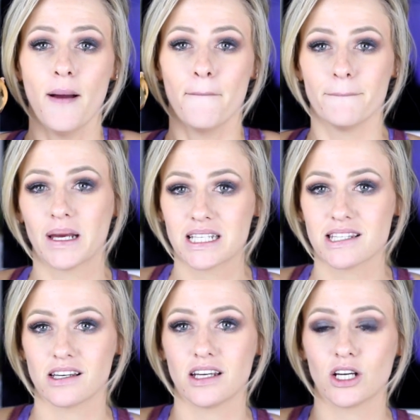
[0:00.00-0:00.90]

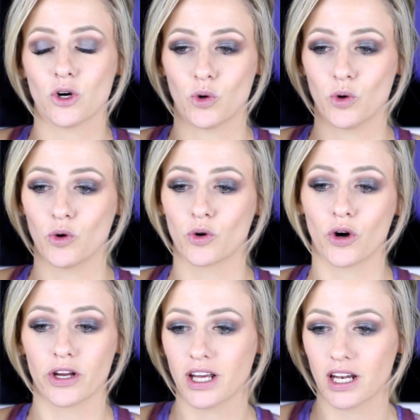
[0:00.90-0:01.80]
messing or
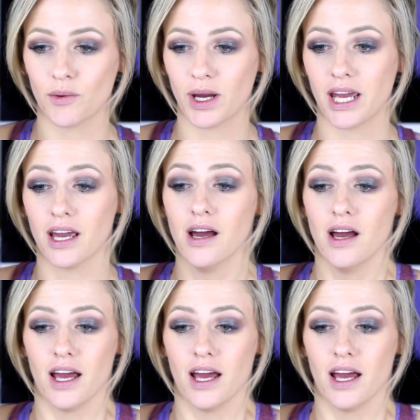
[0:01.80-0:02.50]
going anywhere,